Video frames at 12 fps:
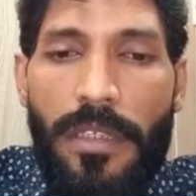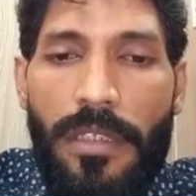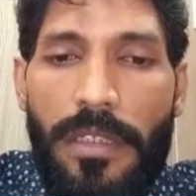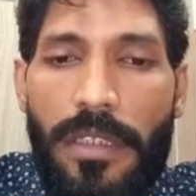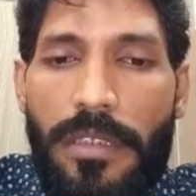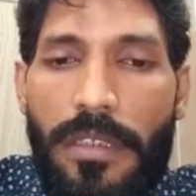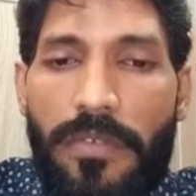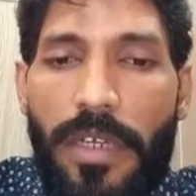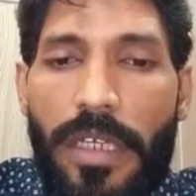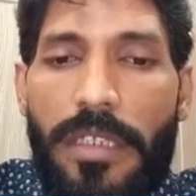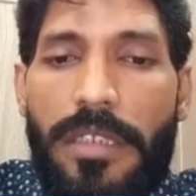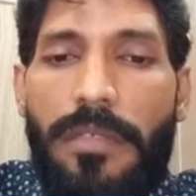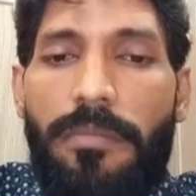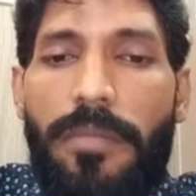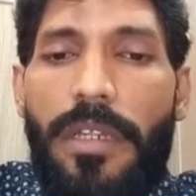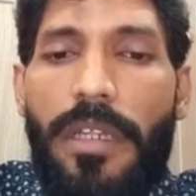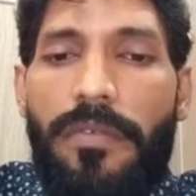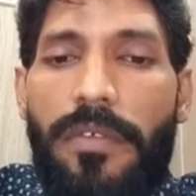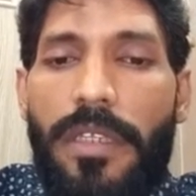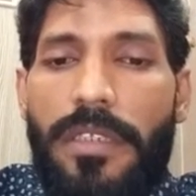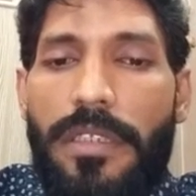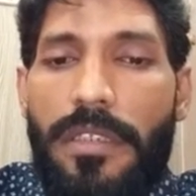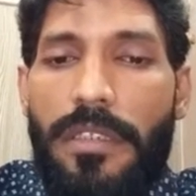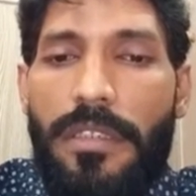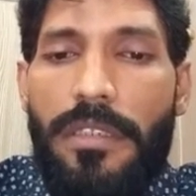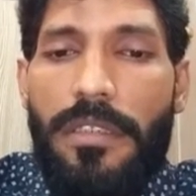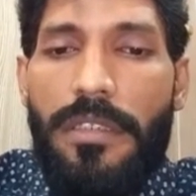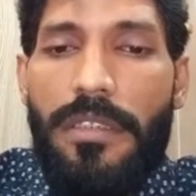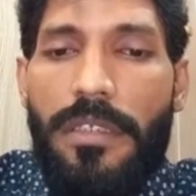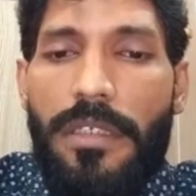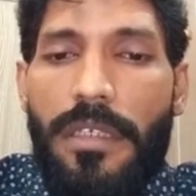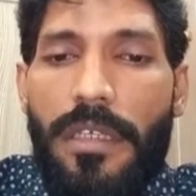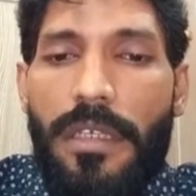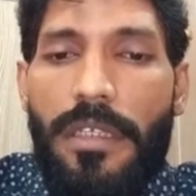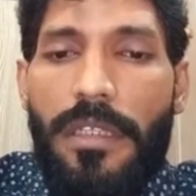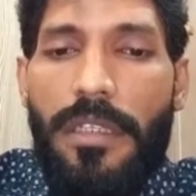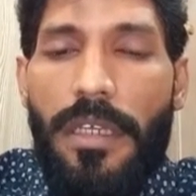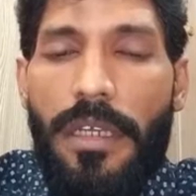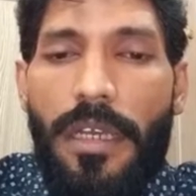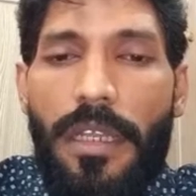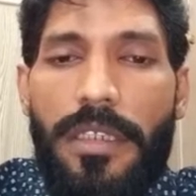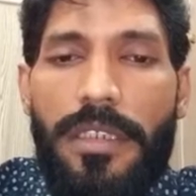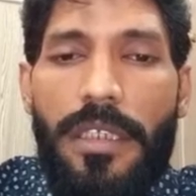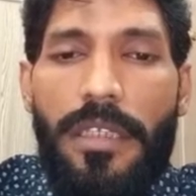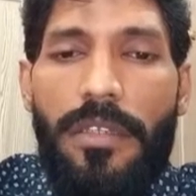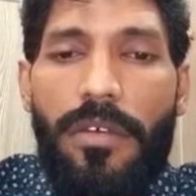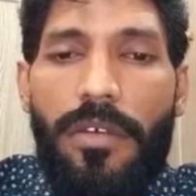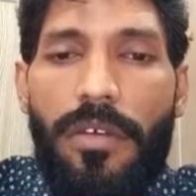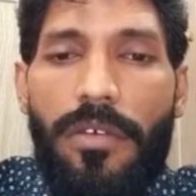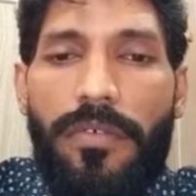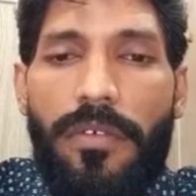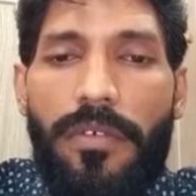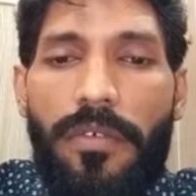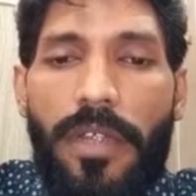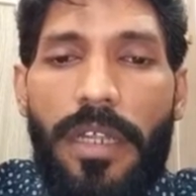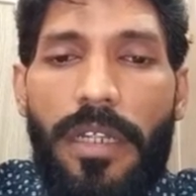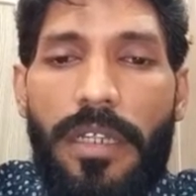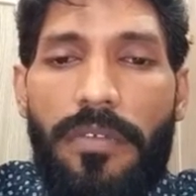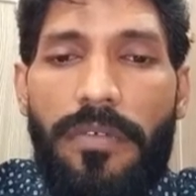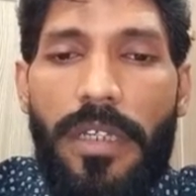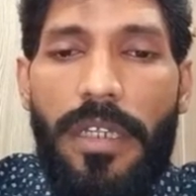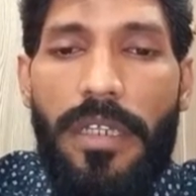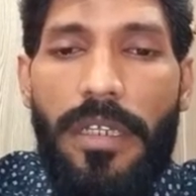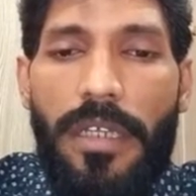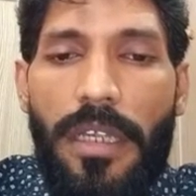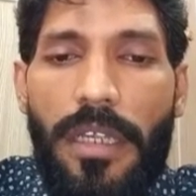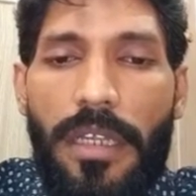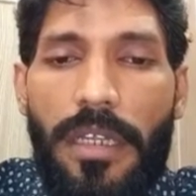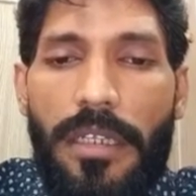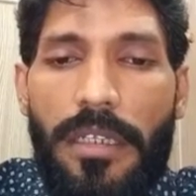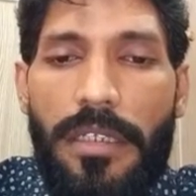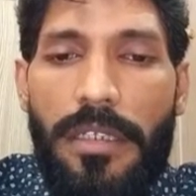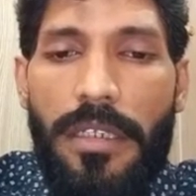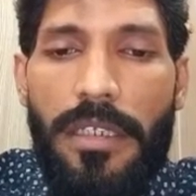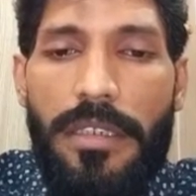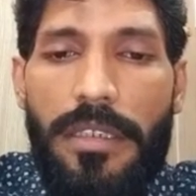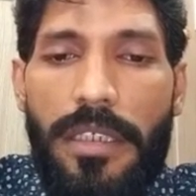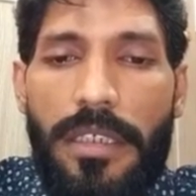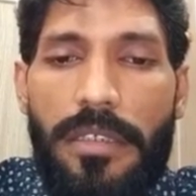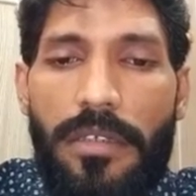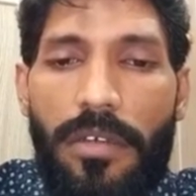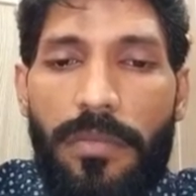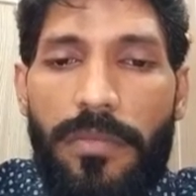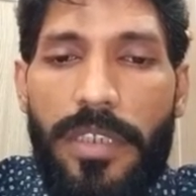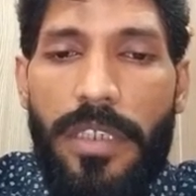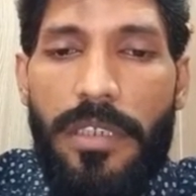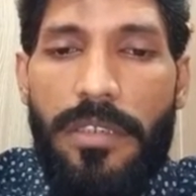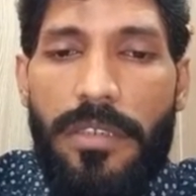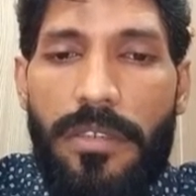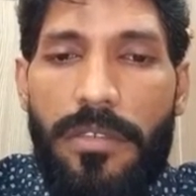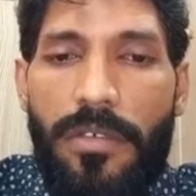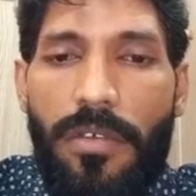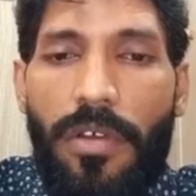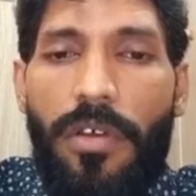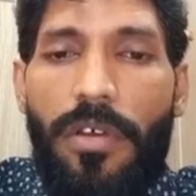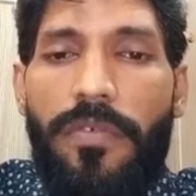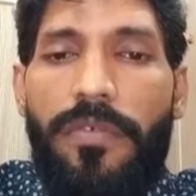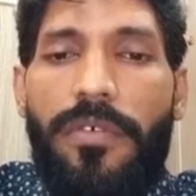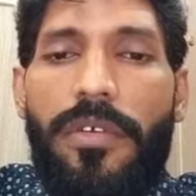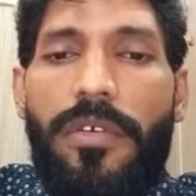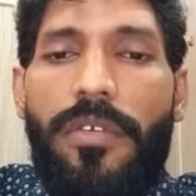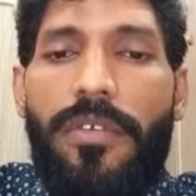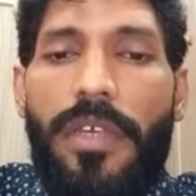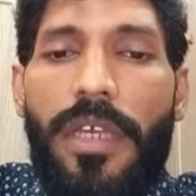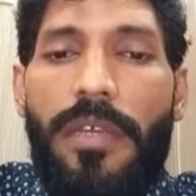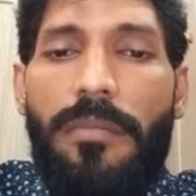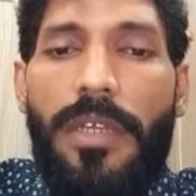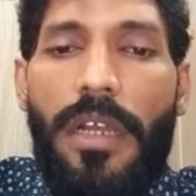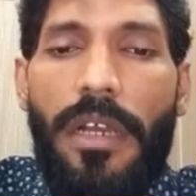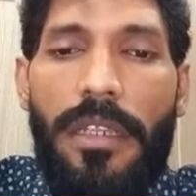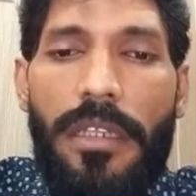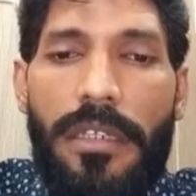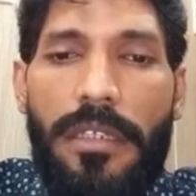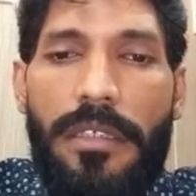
It is a very simple definition: the collection of well-defined and distinct objects of same kind.